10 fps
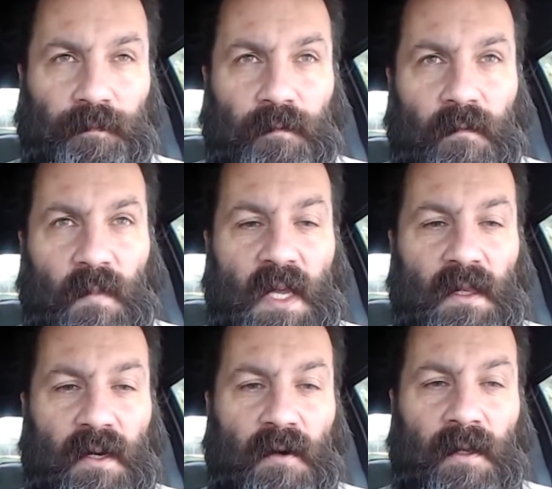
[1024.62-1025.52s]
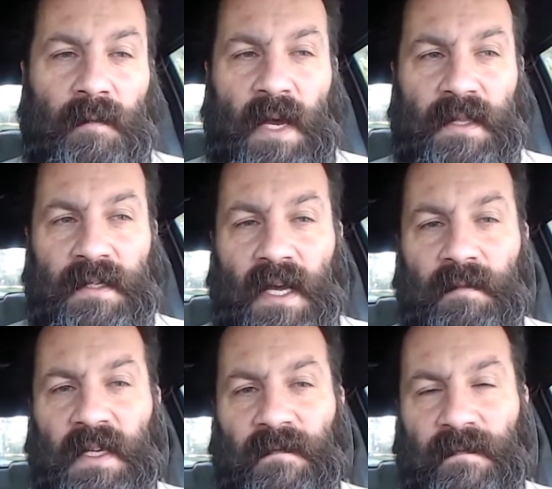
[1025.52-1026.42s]
And then literally, by the time
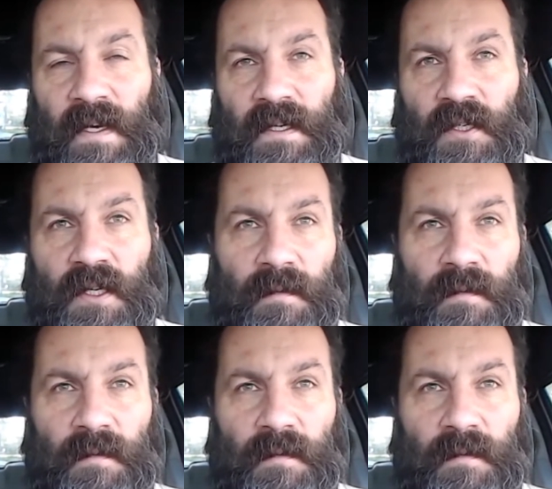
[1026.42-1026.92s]
he finished,